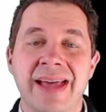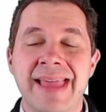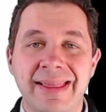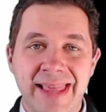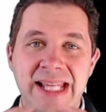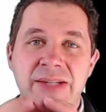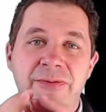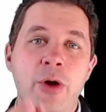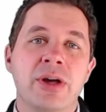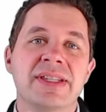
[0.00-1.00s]
and that lens
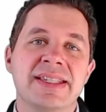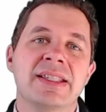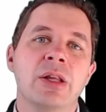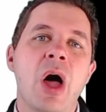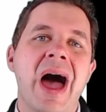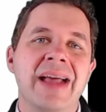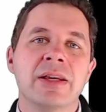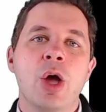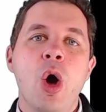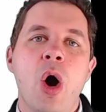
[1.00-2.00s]
focuses light
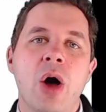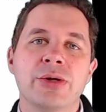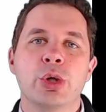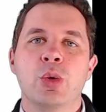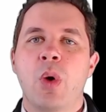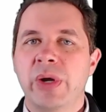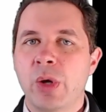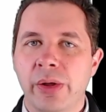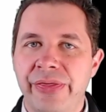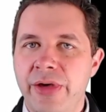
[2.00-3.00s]
onto what we
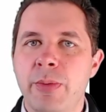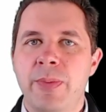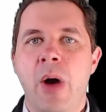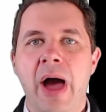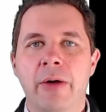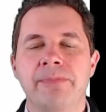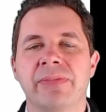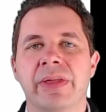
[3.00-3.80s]
call a thermopile.